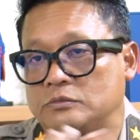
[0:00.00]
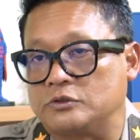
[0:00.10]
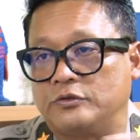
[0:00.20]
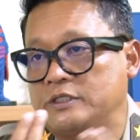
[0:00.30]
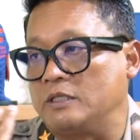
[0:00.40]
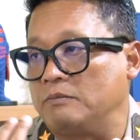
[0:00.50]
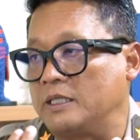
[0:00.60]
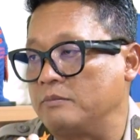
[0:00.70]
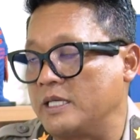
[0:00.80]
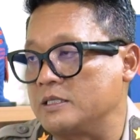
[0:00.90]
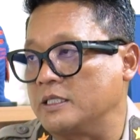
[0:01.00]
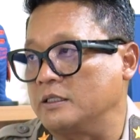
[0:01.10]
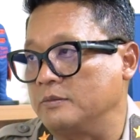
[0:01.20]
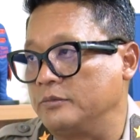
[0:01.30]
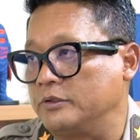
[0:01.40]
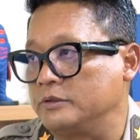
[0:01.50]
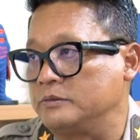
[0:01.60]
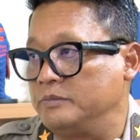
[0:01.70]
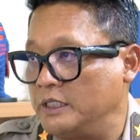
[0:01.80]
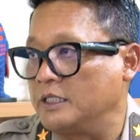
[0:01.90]
switching my mindset about
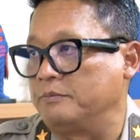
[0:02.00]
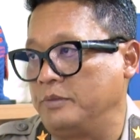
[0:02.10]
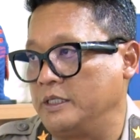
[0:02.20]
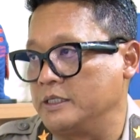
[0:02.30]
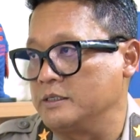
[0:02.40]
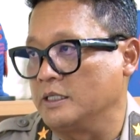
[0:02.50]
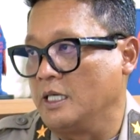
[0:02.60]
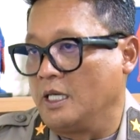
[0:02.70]
being a police.